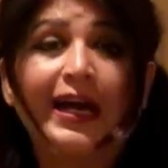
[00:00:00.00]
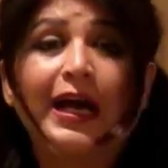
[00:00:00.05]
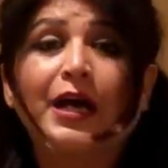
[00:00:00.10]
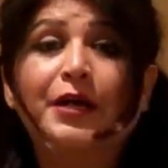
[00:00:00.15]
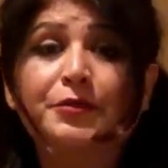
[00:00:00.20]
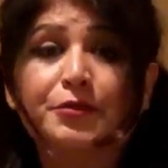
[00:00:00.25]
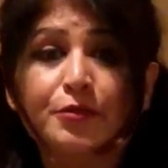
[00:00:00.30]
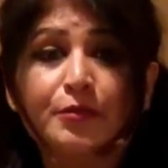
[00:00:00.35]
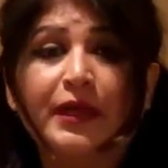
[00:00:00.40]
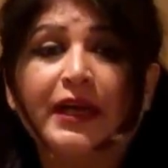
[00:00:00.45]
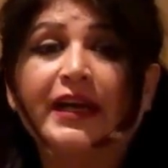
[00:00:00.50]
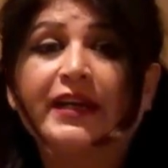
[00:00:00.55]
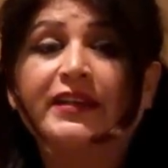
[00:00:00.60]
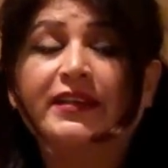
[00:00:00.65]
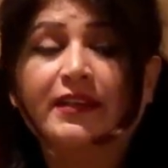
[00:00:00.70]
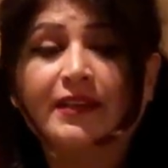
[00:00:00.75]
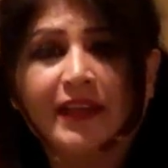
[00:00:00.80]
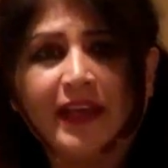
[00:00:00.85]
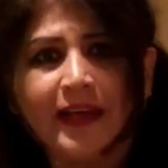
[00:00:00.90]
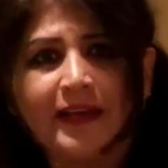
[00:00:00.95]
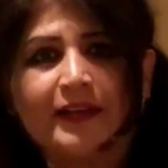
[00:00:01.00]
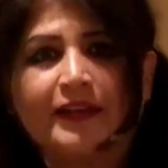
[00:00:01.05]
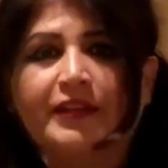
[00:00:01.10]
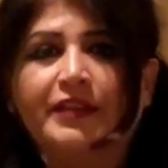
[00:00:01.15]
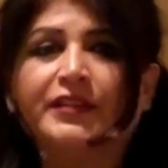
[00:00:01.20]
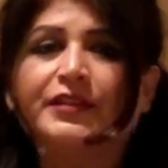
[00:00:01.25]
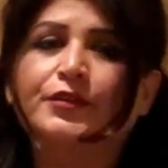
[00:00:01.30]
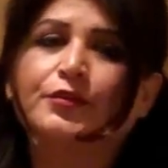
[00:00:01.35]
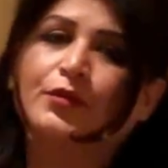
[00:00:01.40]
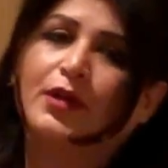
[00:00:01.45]
how to add
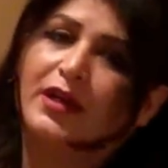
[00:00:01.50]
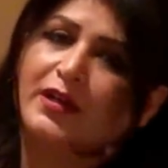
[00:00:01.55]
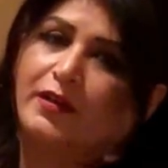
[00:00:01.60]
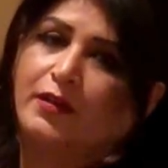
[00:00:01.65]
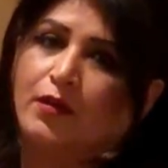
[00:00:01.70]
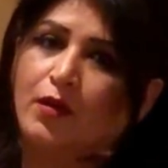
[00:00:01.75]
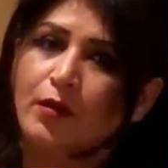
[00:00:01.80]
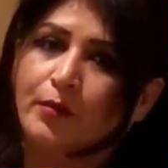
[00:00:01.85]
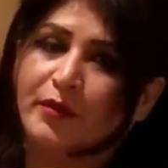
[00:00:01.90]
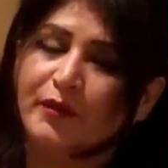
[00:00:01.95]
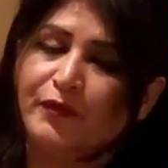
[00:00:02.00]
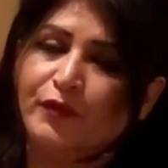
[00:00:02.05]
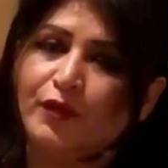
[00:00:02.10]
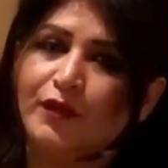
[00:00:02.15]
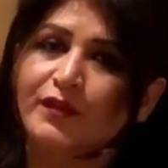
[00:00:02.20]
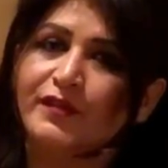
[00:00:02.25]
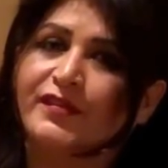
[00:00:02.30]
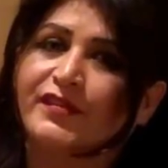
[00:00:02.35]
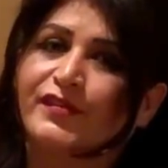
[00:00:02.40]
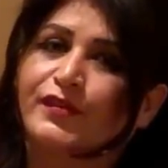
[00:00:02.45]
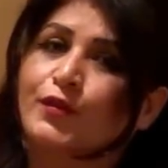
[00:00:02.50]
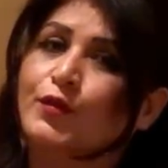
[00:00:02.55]
clarity to our homophones,